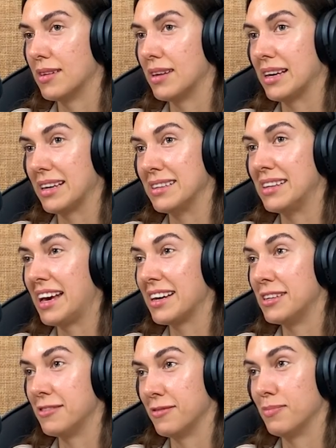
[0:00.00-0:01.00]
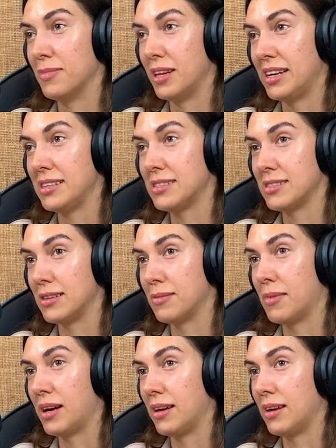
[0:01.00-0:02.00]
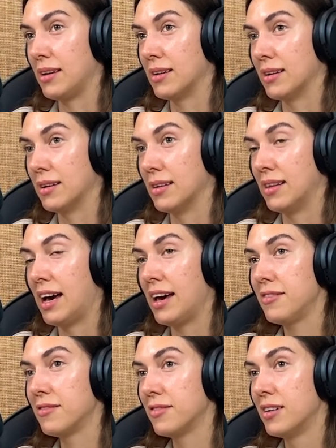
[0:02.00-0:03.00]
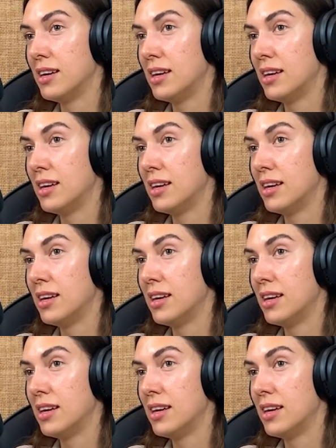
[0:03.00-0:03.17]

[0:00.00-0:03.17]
like a negative place in my uh, life.